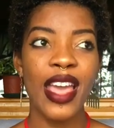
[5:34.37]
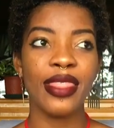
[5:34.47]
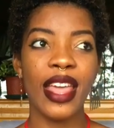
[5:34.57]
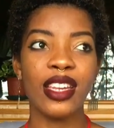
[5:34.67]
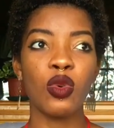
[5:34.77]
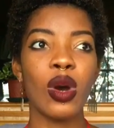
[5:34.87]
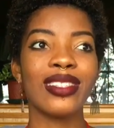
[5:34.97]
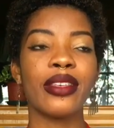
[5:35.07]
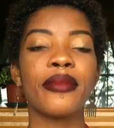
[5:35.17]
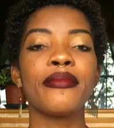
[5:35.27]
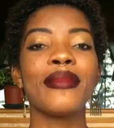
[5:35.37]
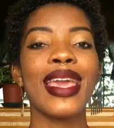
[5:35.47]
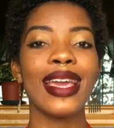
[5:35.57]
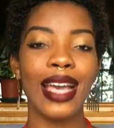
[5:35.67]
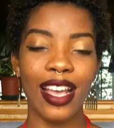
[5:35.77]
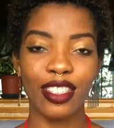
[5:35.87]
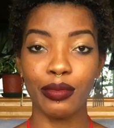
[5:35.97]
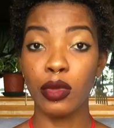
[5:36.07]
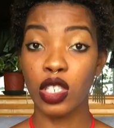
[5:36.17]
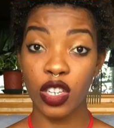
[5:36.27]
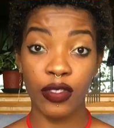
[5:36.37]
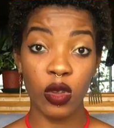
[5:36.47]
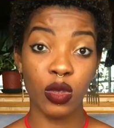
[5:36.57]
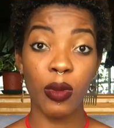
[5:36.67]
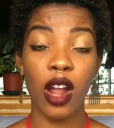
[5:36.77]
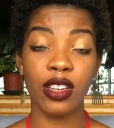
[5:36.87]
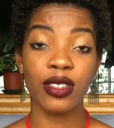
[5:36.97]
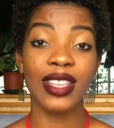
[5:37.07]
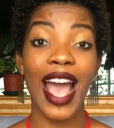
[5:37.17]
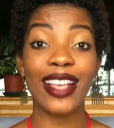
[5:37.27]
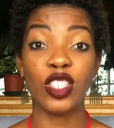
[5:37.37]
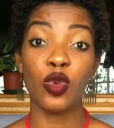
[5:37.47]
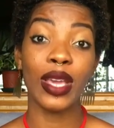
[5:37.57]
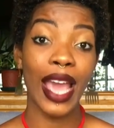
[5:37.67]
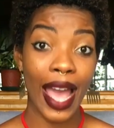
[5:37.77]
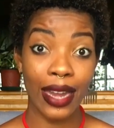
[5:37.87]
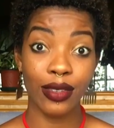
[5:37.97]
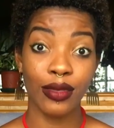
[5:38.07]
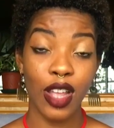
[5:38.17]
then you want to make as much of those products as you can.